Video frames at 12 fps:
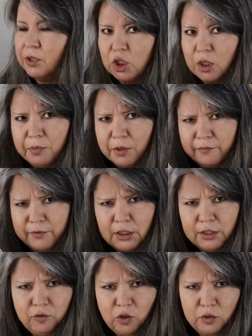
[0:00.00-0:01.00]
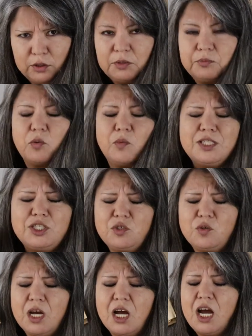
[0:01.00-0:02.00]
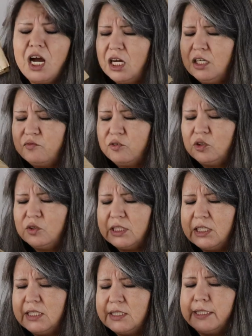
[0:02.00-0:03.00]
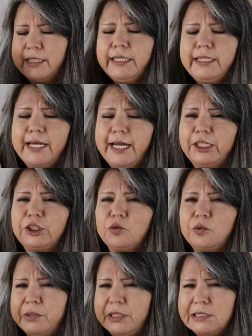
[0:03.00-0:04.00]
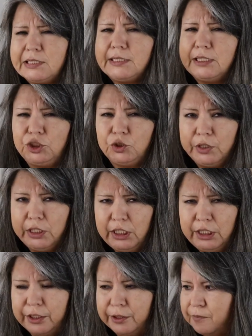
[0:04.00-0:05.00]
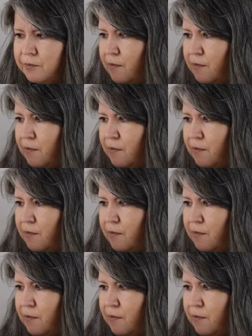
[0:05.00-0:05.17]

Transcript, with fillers: It's all perfectly folded, but once you unfold these and get the actual pieces that you need,